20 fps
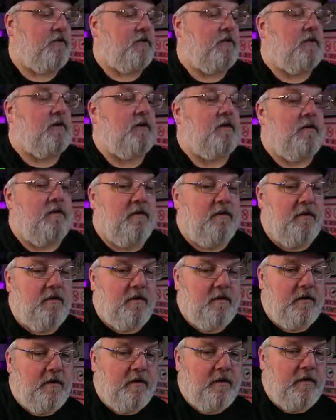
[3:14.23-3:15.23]
on
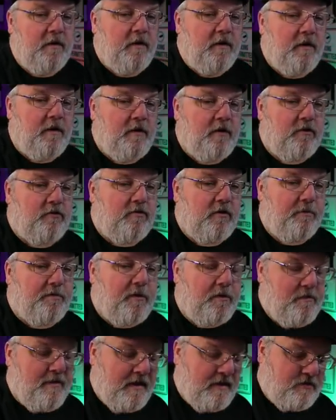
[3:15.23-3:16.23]
the
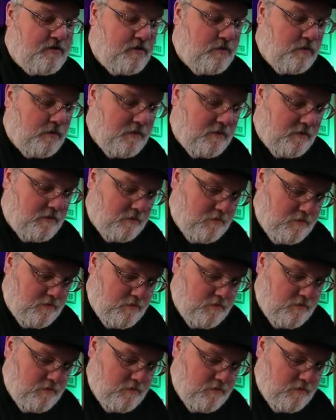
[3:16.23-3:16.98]
triple mesh coil.